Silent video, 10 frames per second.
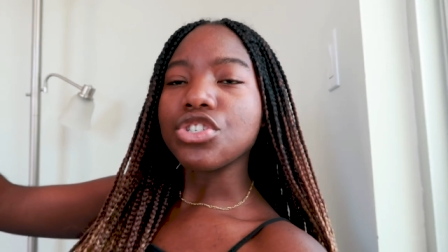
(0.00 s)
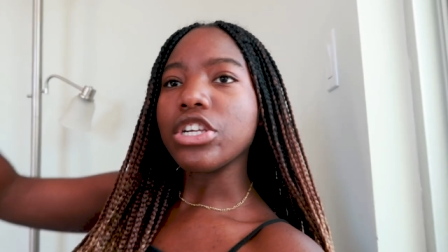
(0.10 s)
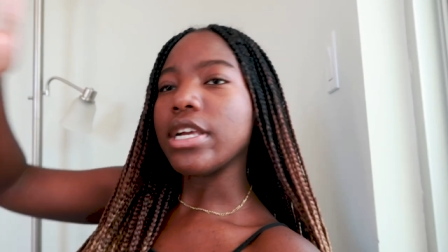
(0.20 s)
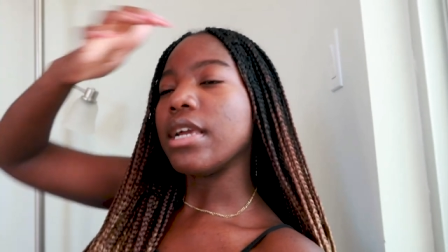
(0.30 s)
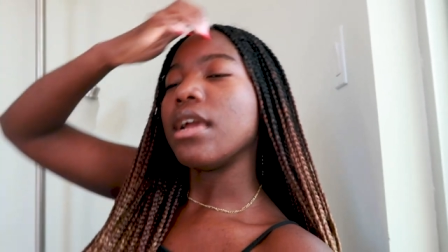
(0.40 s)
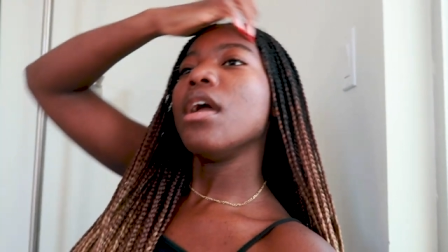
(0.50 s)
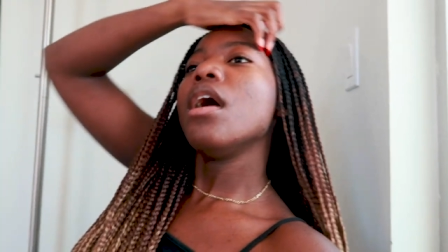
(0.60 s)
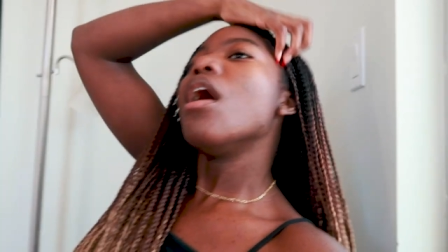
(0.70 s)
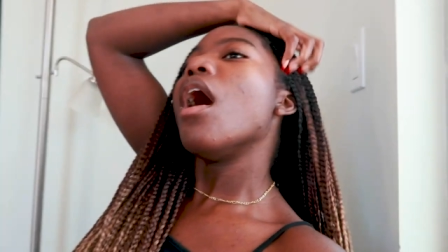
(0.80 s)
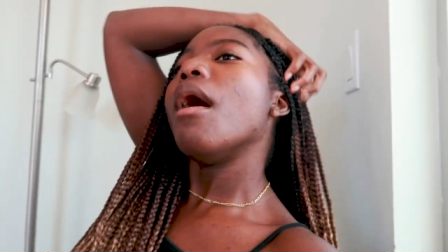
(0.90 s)
She
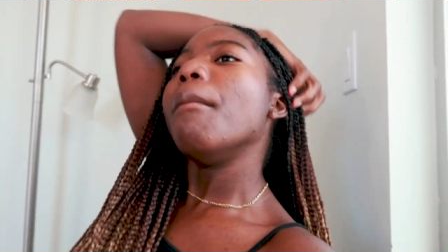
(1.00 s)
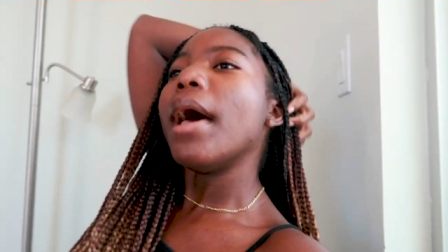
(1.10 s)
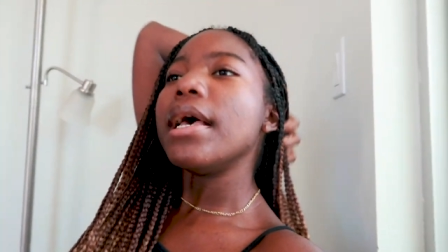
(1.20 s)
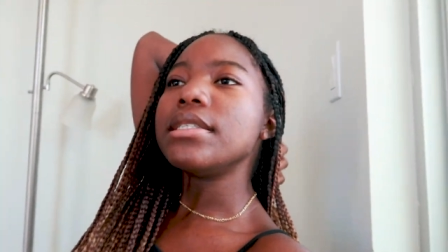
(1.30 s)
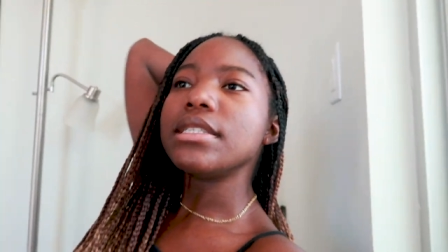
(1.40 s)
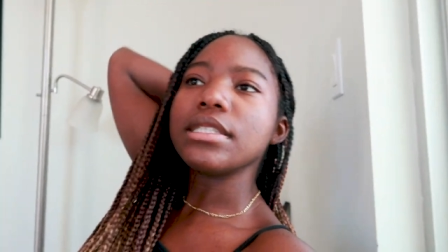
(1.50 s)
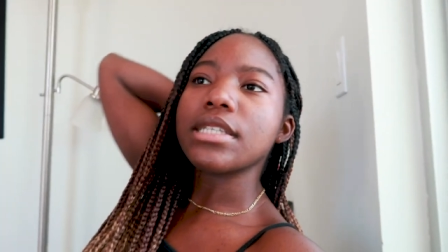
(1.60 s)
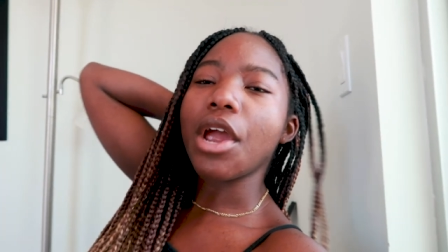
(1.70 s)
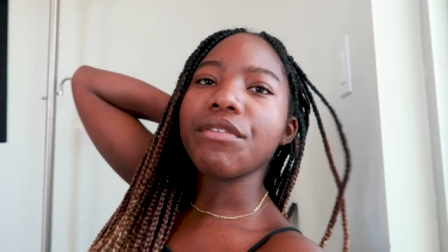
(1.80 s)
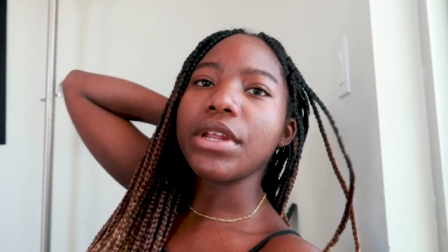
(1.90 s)
um, has this
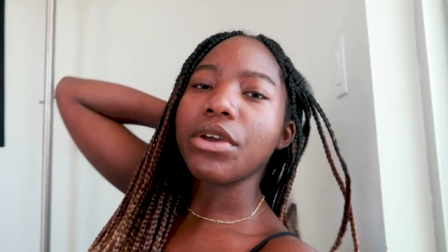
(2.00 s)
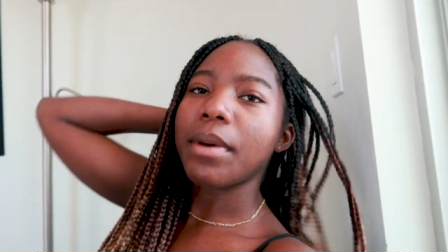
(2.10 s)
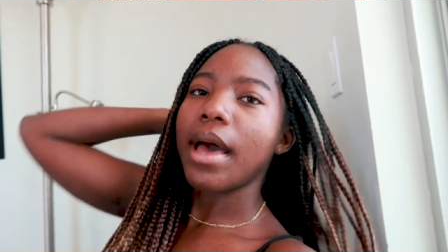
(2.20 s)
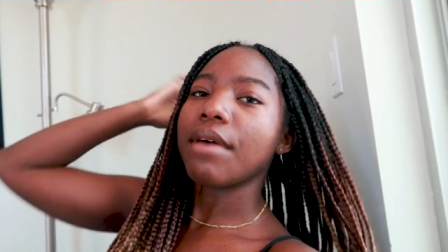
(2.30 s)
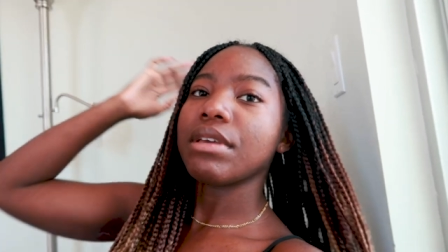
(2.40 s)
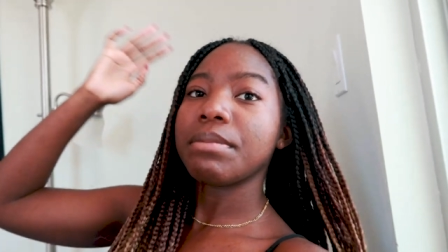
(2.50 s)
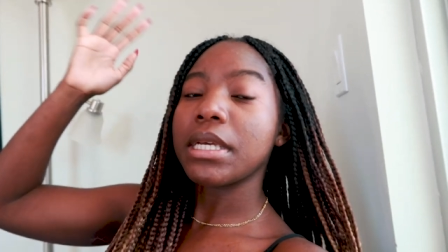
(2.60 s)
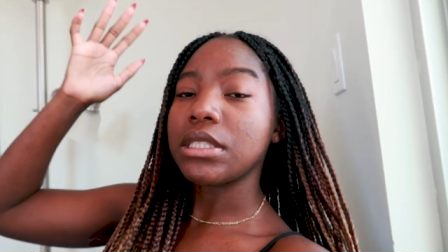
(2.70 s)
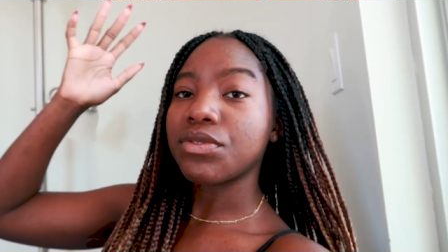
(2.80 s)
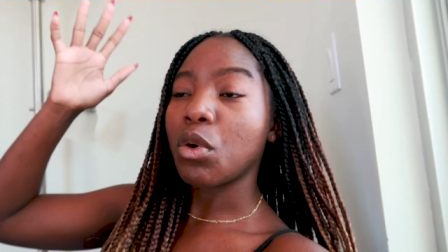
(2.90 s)
entire video about having
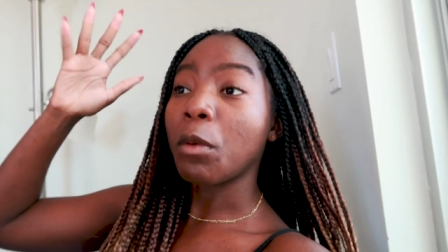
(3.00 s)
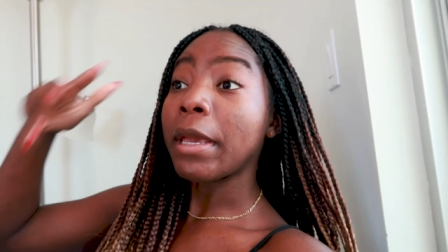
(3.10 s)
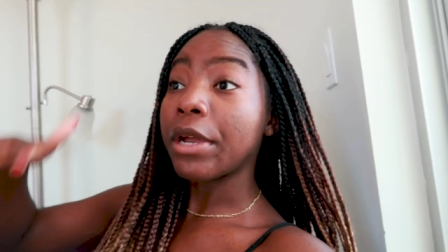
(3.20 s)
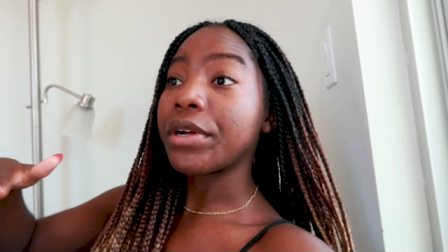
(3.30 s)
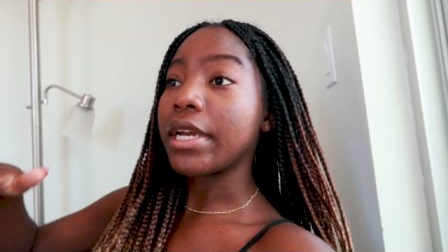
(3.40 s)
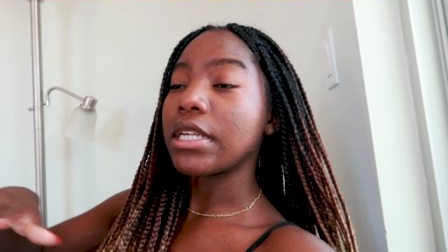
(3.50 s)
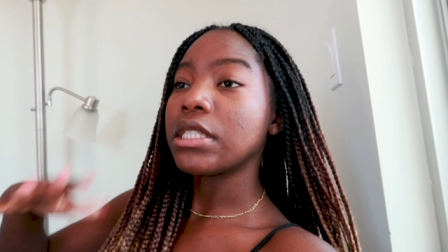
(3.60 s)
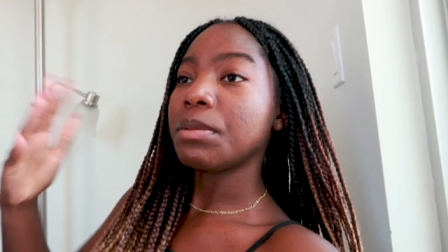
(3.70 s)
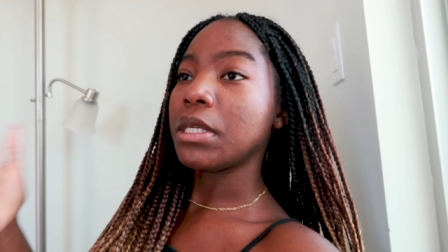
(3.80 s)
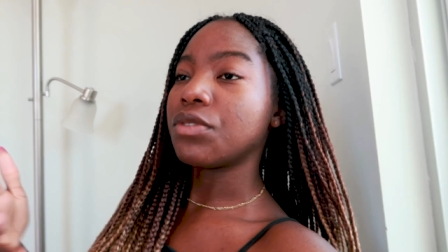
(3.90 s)
peaceful
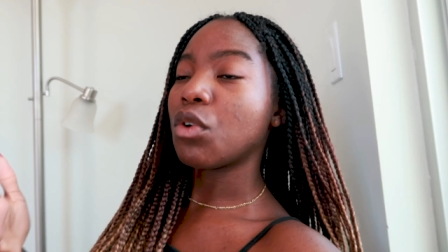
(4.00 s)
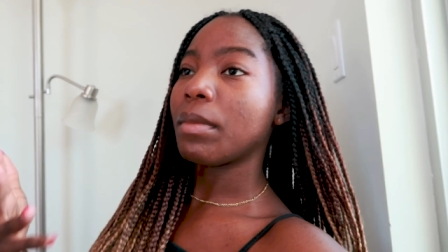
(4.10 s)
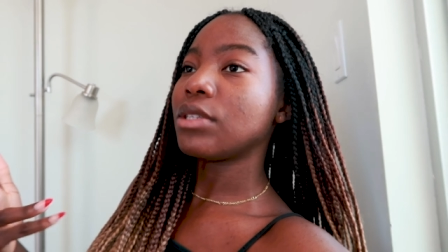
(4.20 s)
periods, peaceful